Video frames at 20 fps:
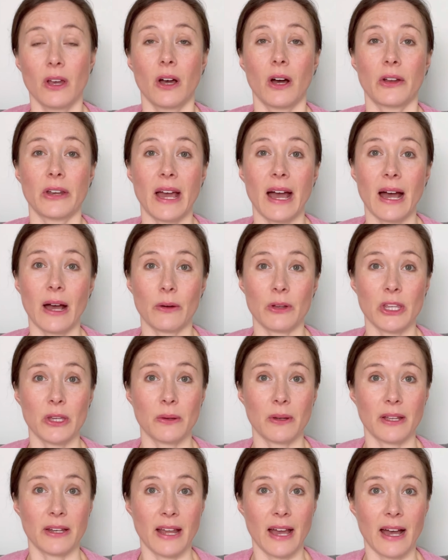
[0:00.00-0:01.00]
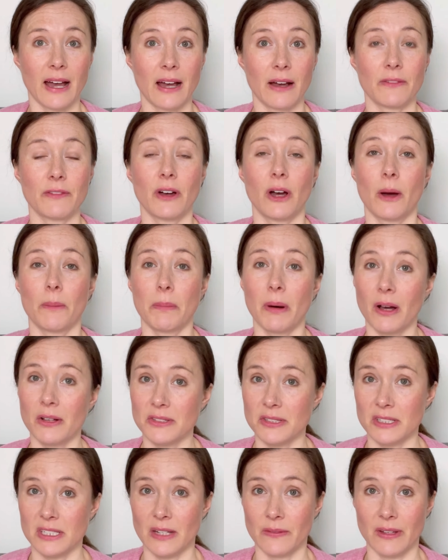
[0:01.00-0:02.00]
on how you can have a
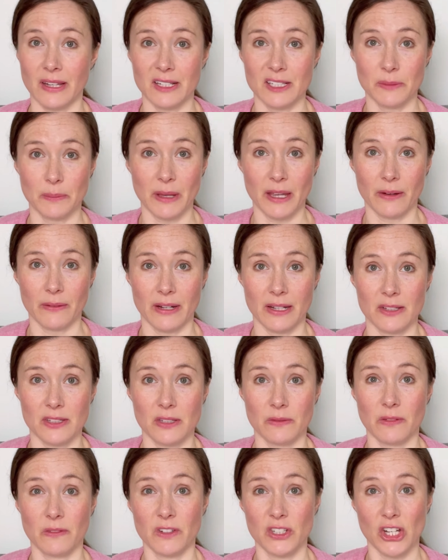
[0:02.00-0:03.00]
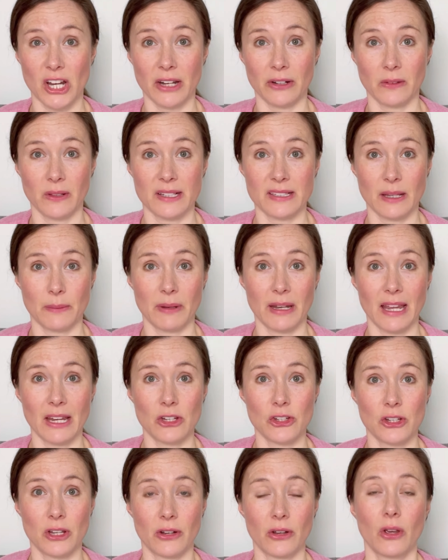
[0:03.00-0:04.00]
positive experience of a vaginal
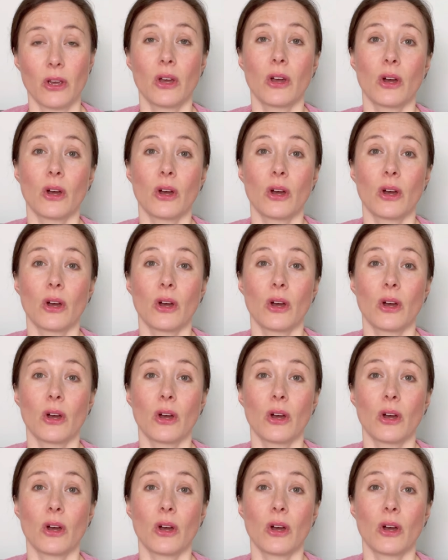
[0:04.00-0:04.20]
examination